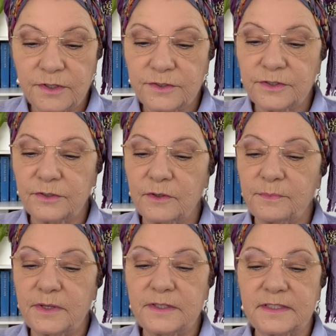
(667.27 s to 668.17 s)
to a
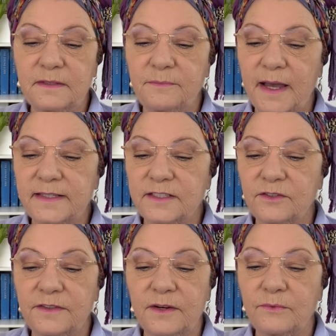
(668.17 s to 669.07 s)
person based
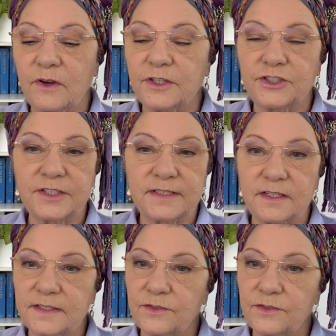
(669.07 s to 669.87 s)
on their righteousness